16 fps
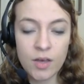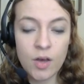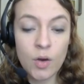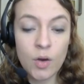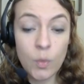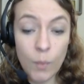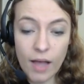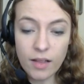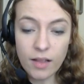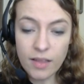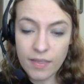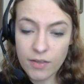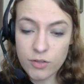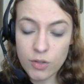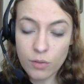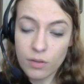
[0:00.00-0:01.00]
Well,
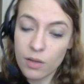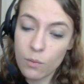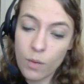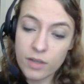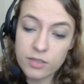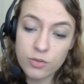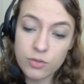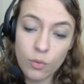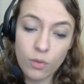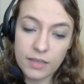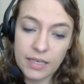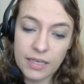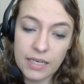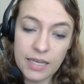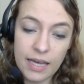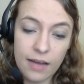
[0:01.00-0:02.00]
there's only one door
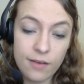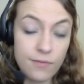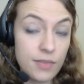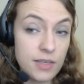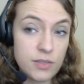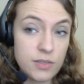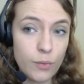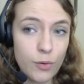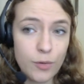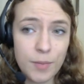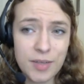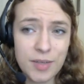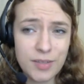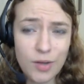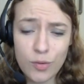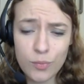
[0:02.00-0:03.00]
leading out of this room
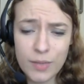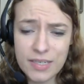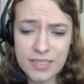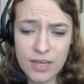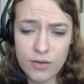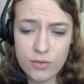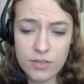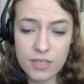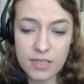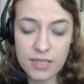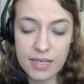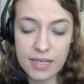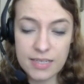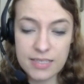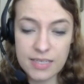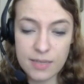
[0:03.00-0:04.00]
and no windows,
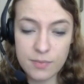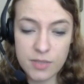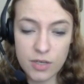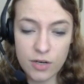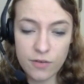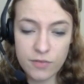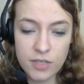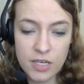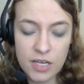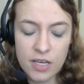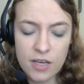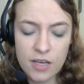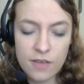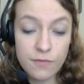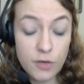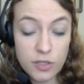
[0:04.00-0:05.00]
Nancy observed.
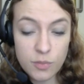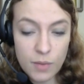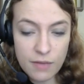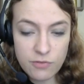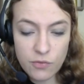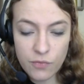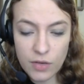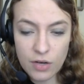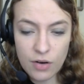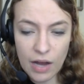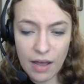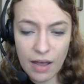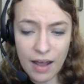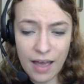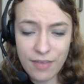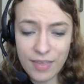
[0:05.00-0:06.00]
First we have to figure
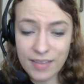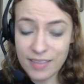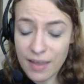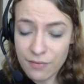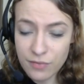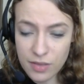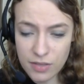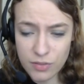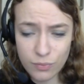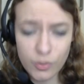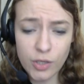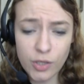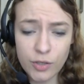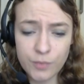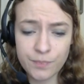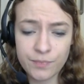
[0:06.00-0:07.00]
out how they left this
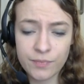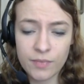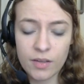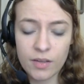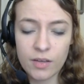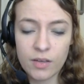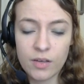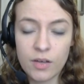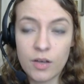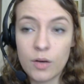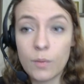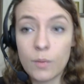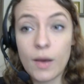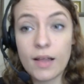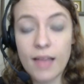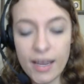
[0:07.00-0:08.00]
room.
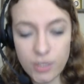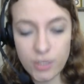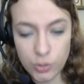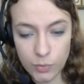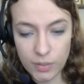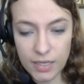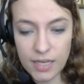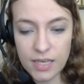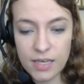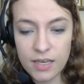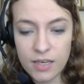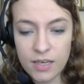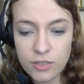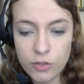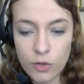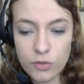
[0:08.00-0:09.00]
Well, actually,
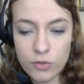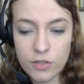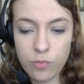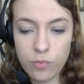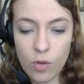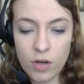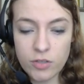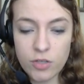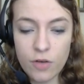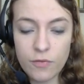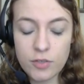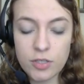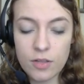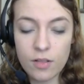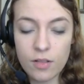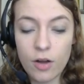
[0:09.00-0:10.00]
Joseph walked over
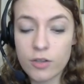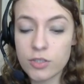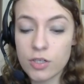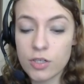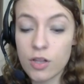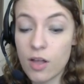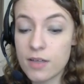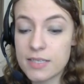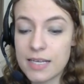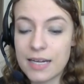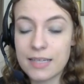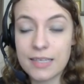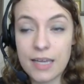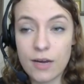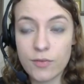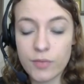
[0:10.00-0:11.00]
to the large closet and
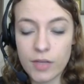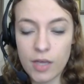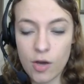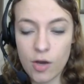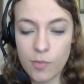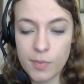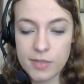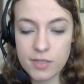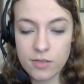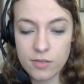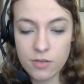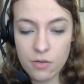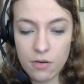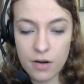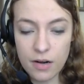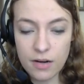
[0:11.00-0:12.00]
carefully opened the
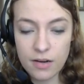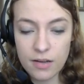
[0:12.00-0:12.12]
door.